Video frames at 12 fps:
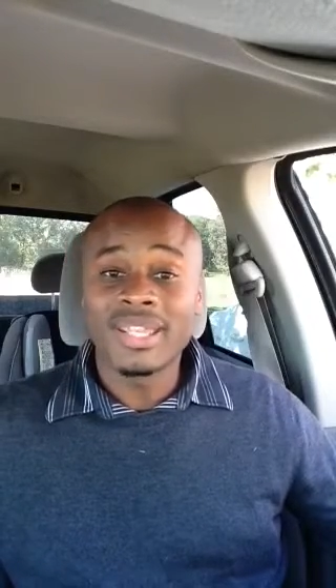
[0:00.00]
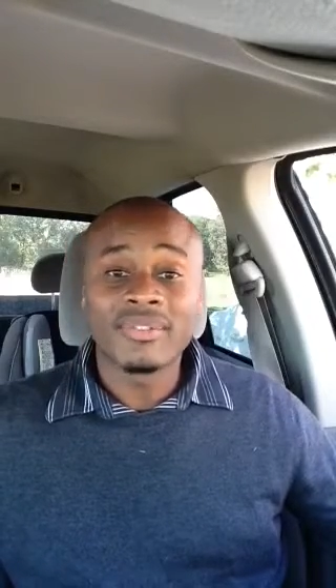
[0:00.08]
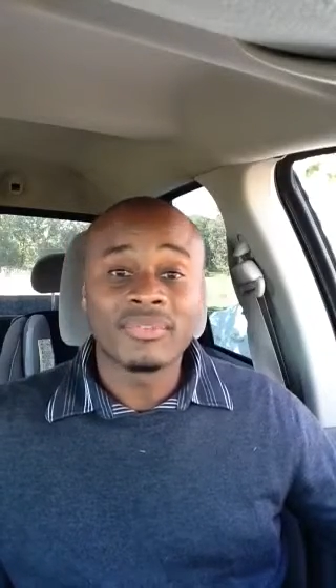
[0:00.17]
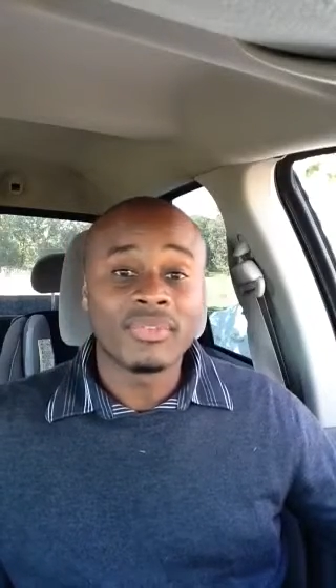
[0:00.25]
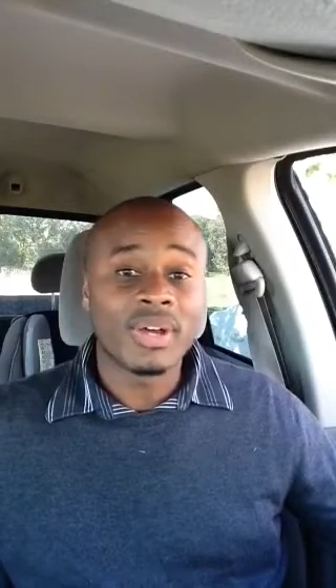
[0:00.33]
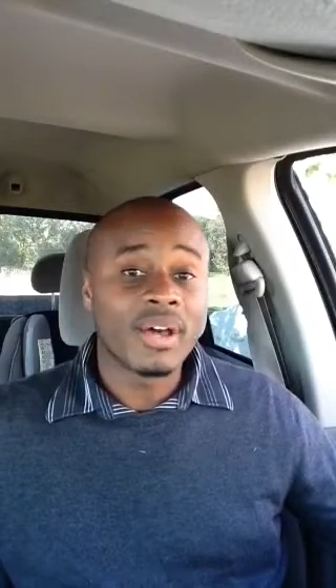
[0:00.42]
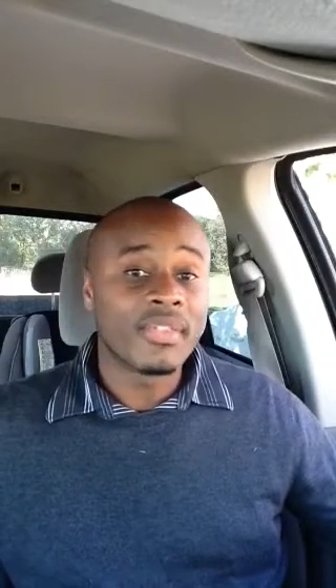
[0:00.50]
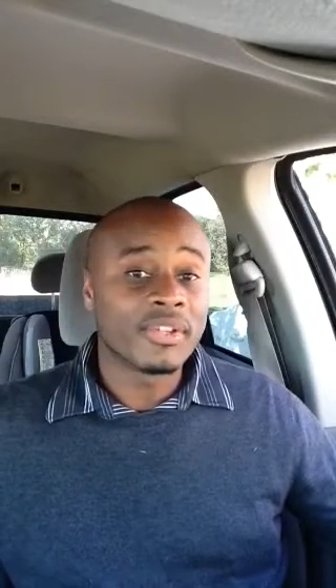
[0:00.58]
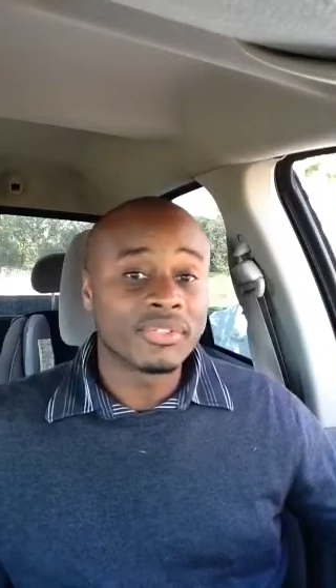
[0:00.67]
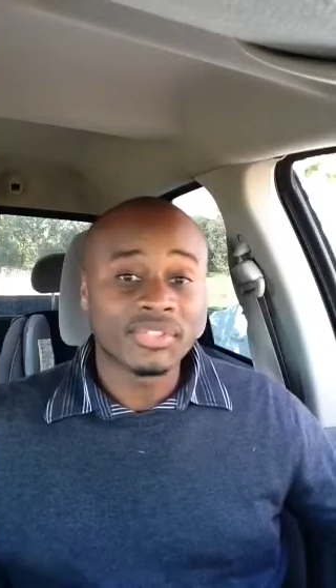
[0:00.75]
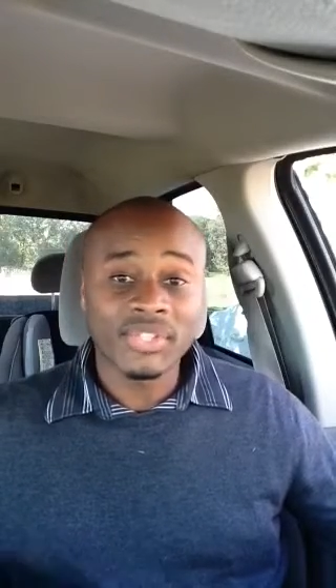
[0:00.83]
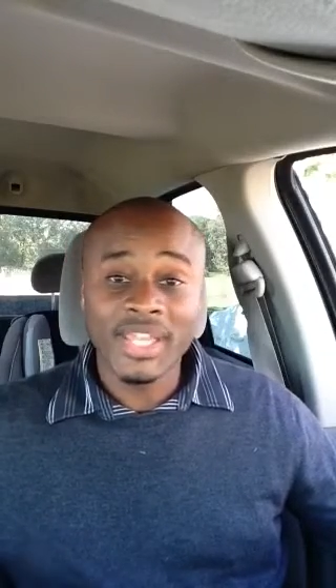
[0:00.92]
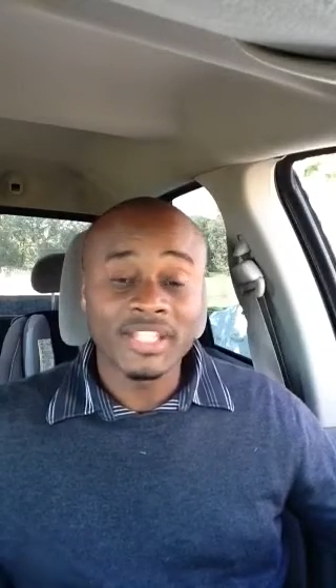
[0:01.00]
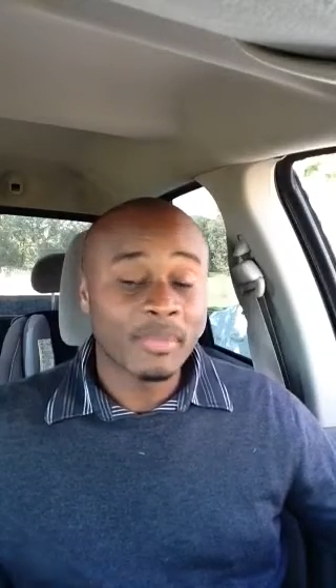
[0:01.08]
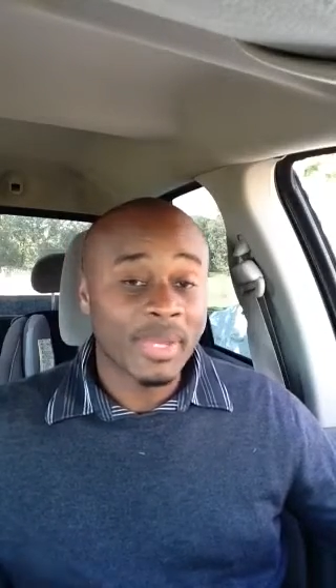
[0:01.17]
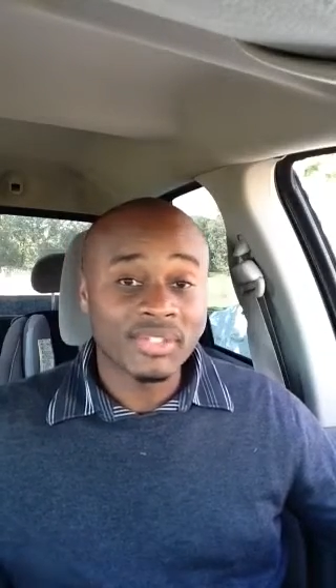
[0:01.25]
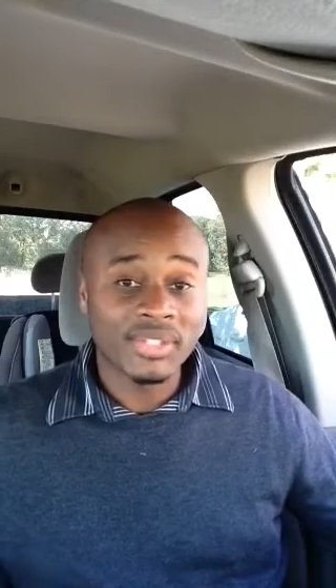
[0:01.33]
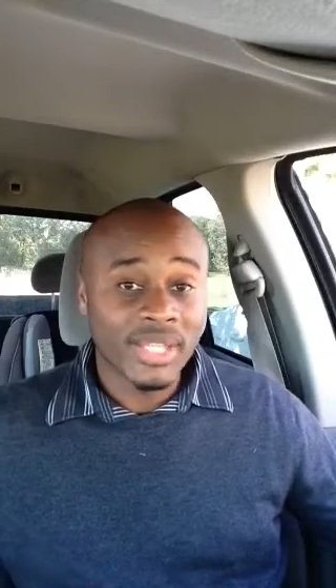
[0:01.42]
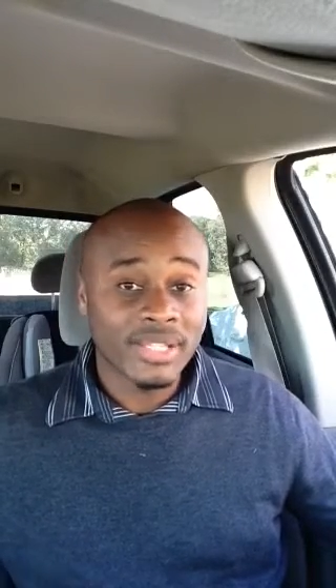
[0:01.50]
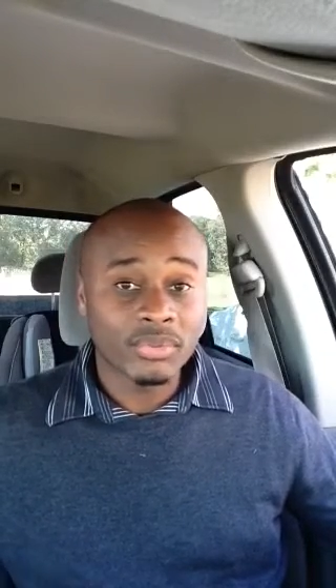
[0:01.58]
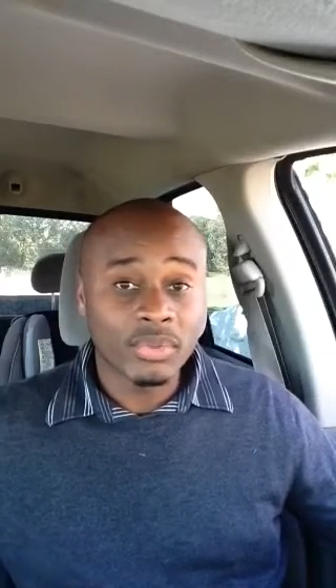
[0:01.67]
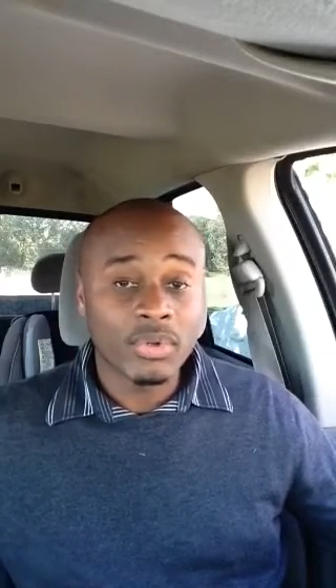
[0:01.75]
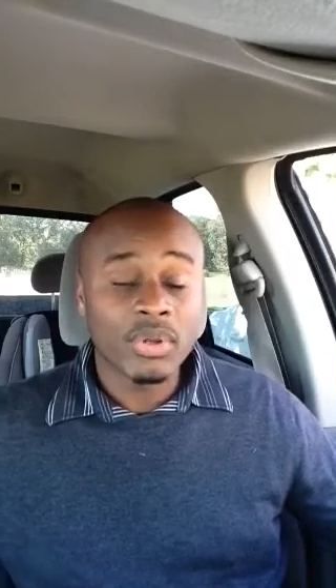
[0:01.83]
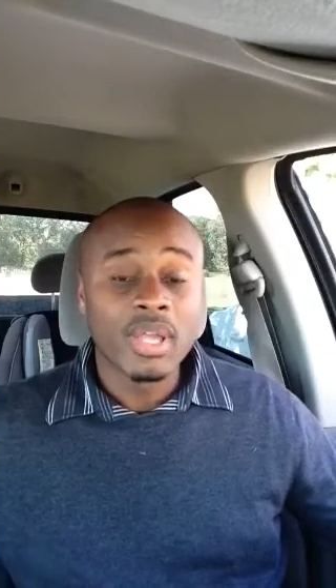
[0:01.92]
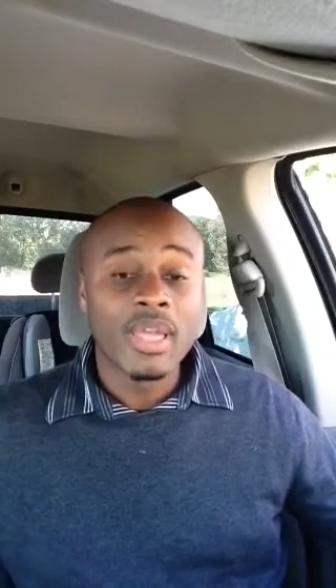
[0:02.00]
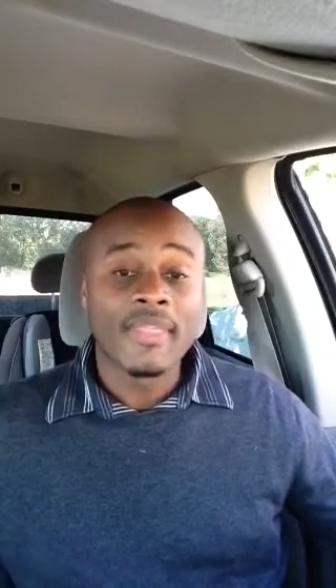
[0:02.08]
if there's a change in my schedule,